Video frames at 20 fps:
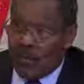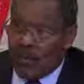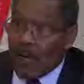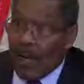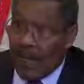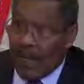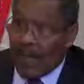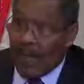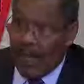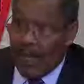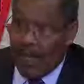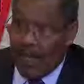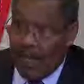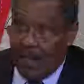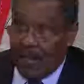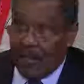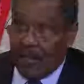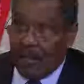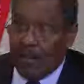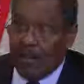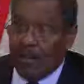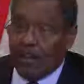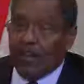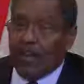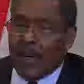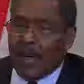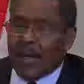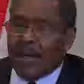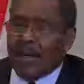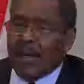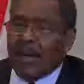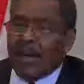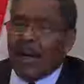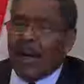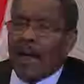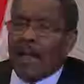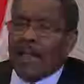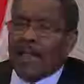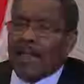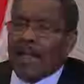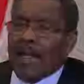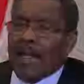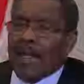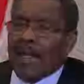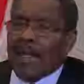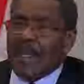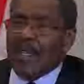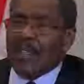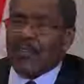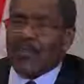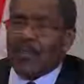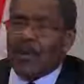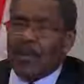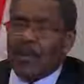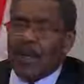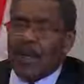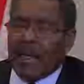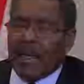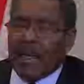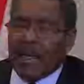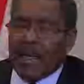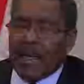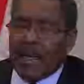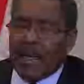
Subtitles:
do not think it is, but I think it is from the